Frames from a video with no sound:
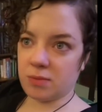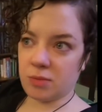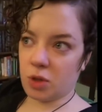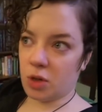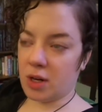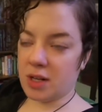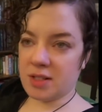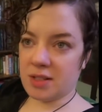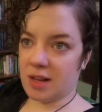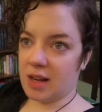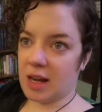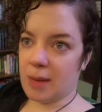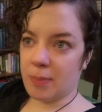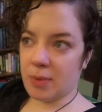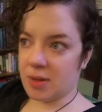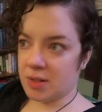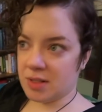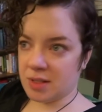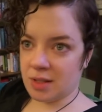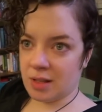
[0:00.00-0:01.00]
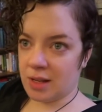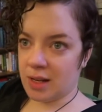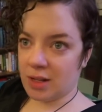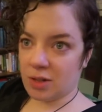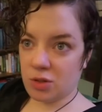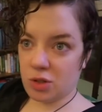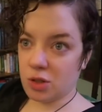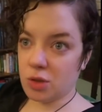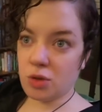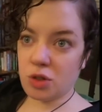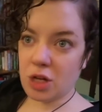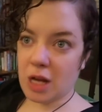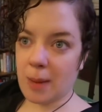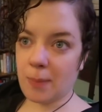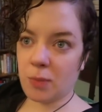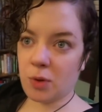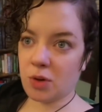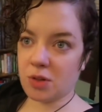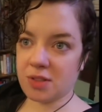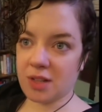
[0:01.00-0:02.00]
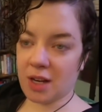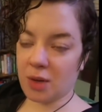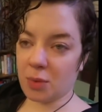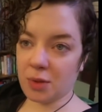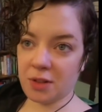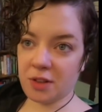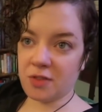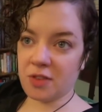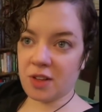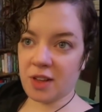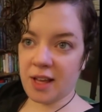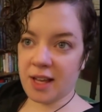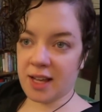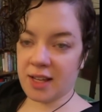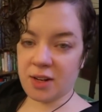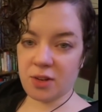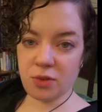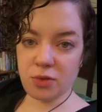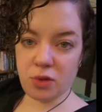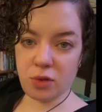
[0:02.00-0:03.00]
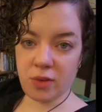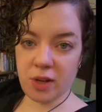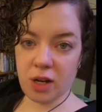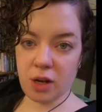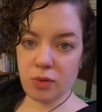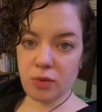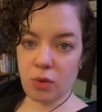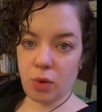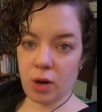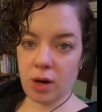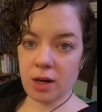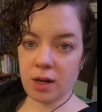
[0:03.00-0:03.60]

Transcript: crazy happens in the next two chapters that I really feel like I need a full video for.